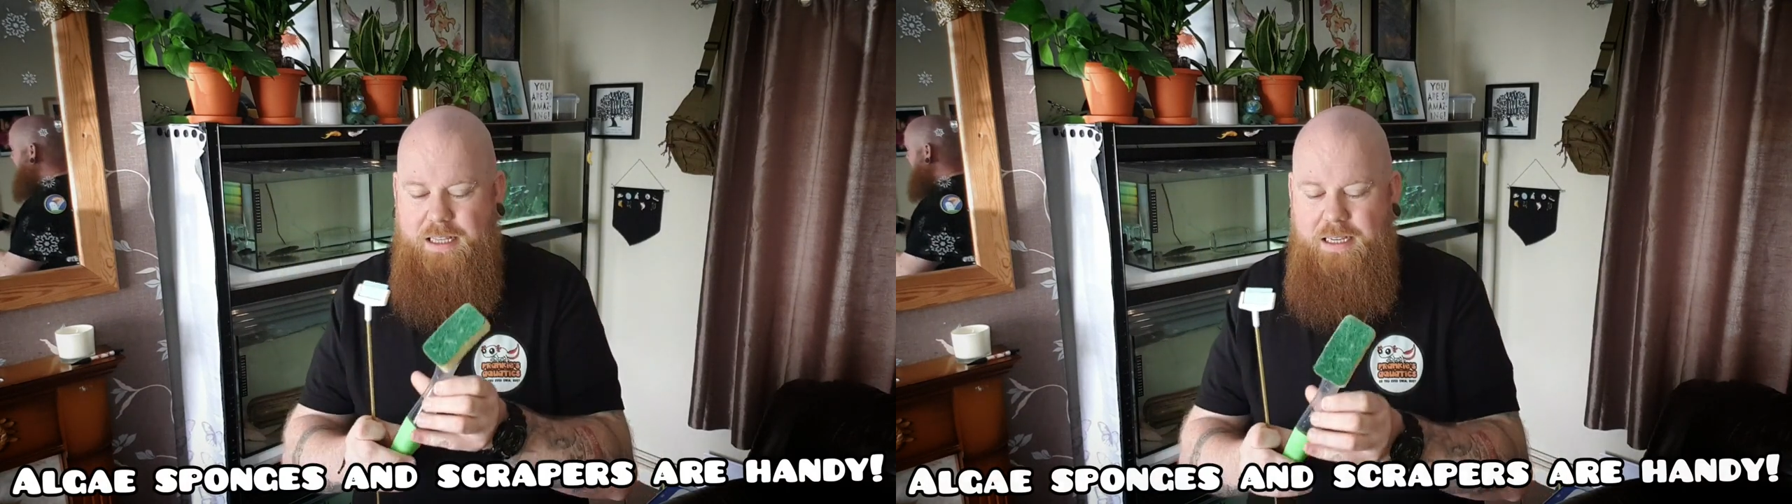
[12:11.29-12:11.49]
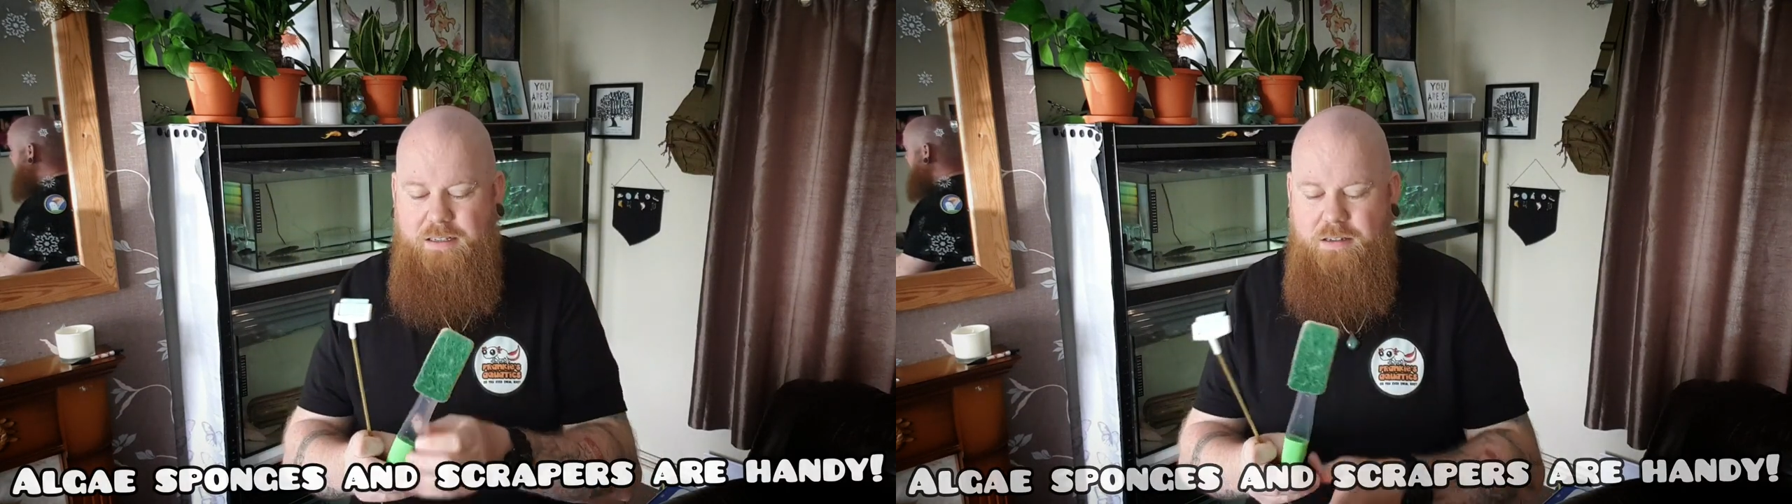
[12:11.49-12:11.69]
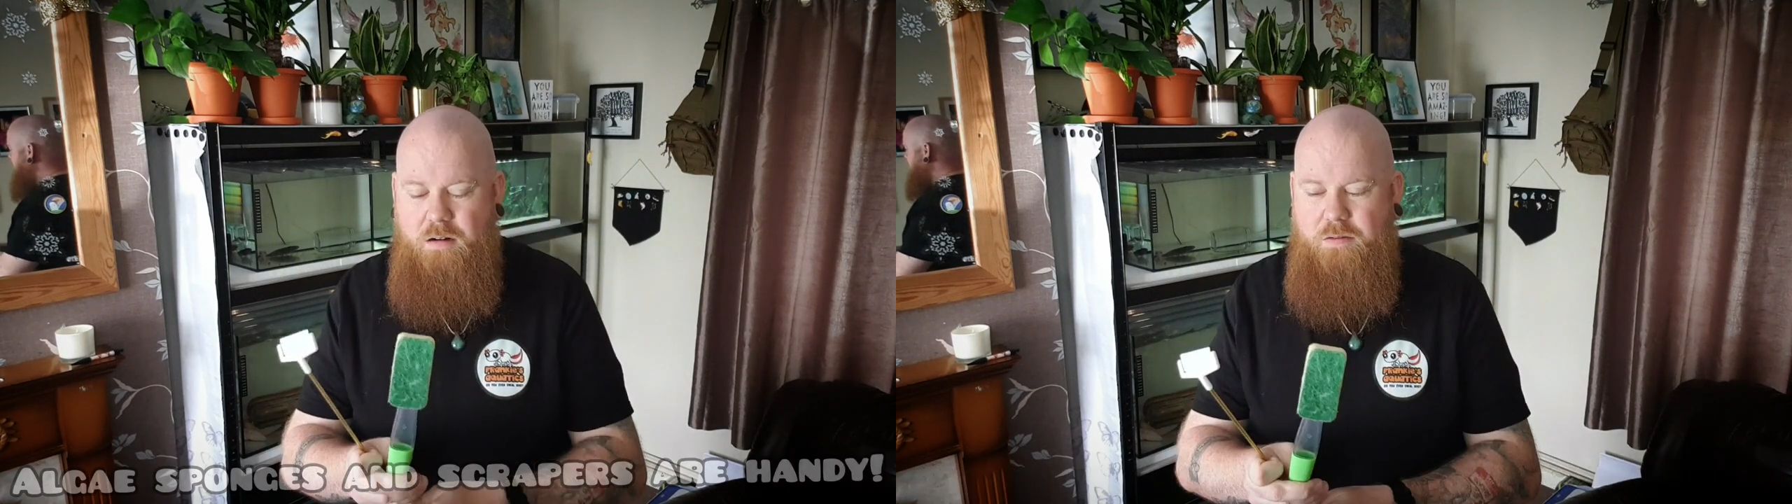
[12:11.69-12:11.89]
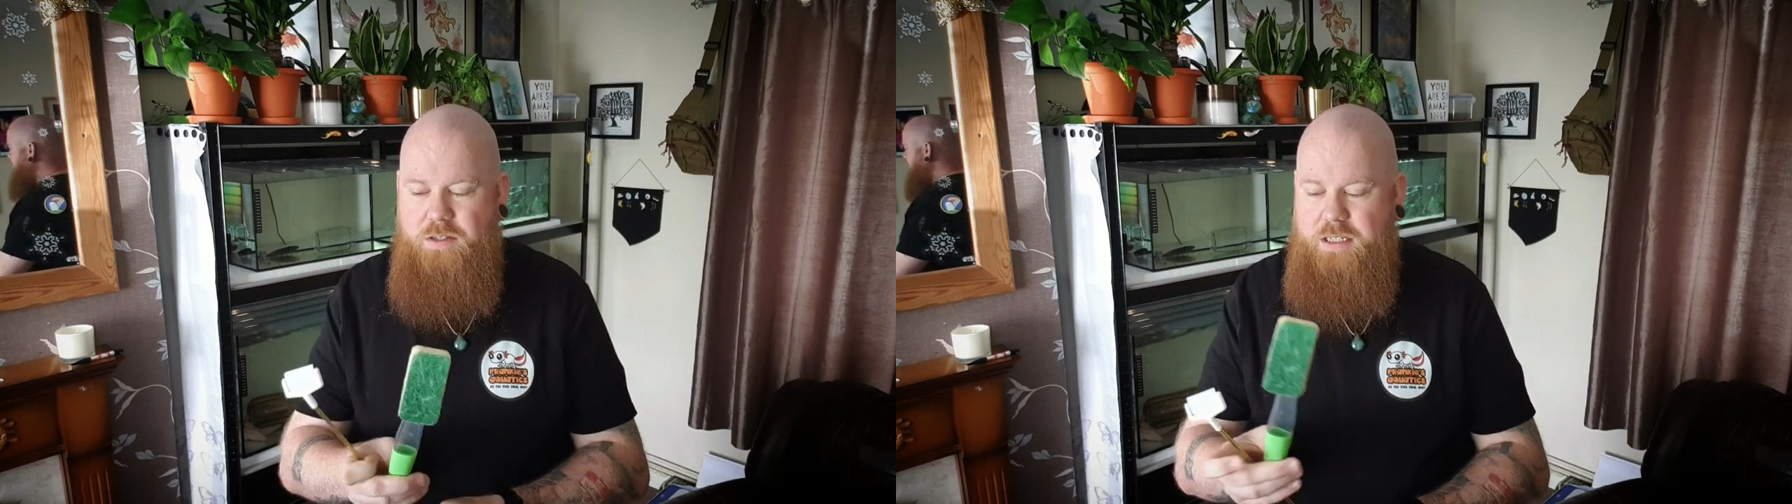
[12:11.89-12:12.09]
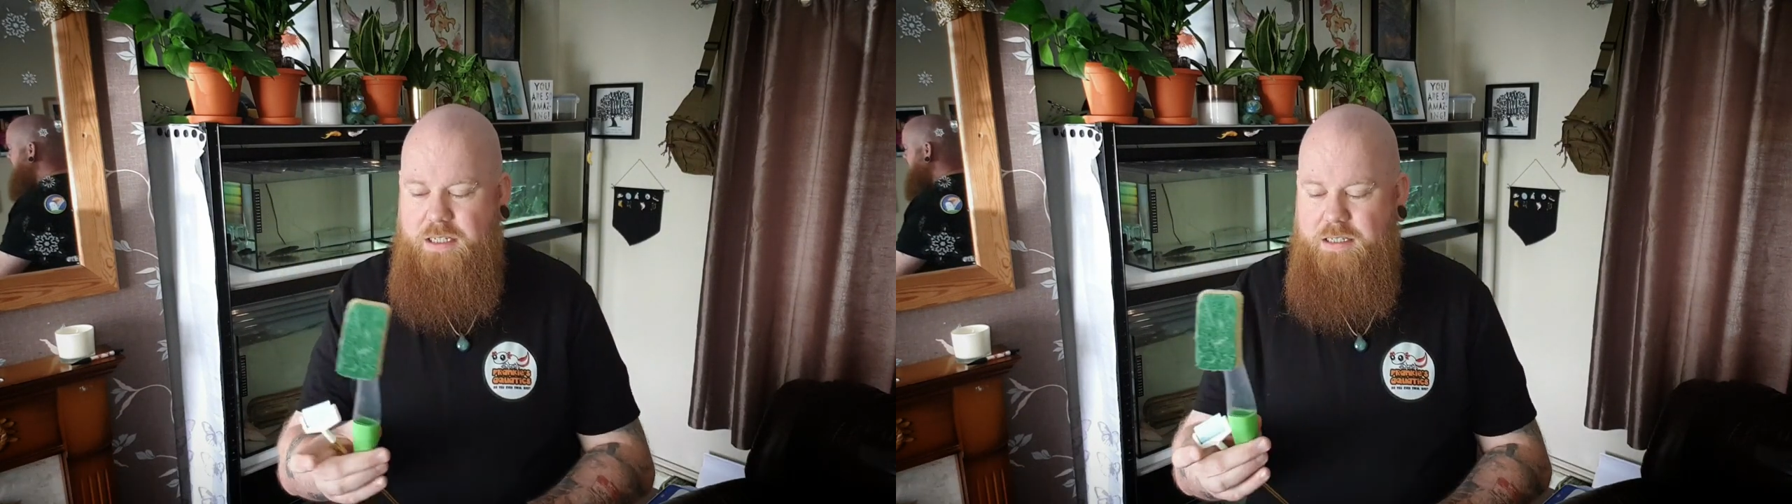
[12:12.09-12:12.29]
These are
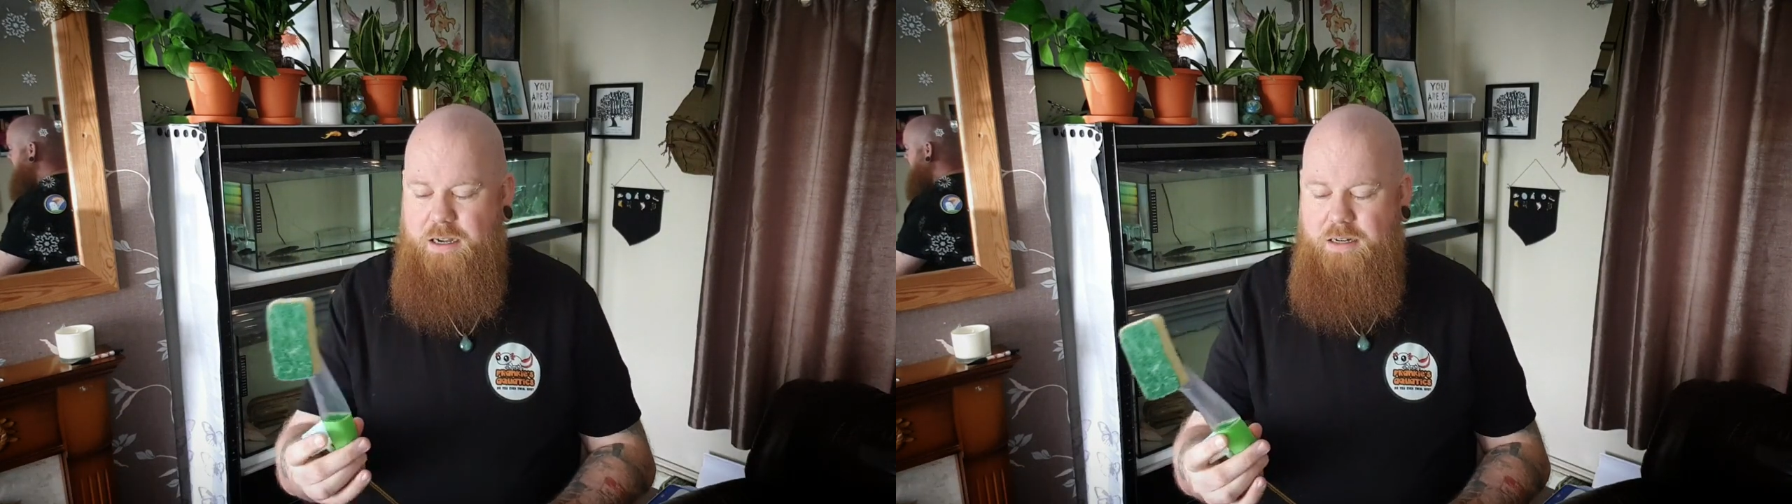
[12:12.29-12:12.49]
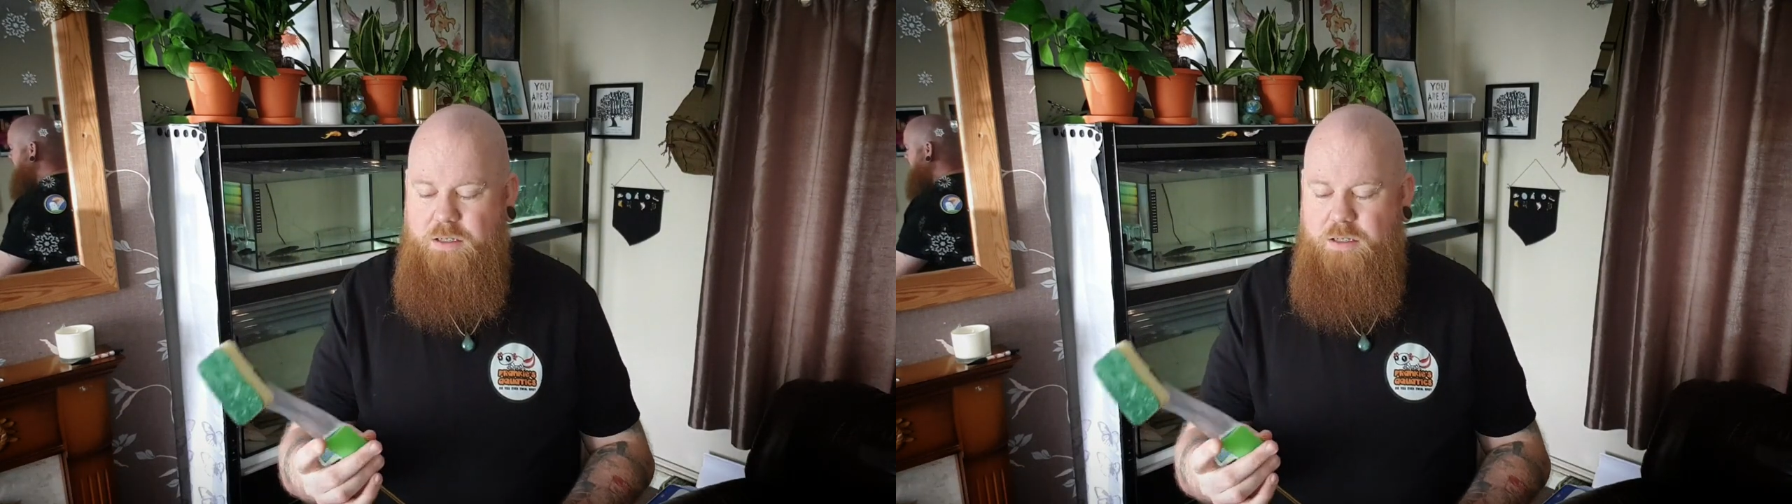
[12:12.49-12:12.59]
obviously designed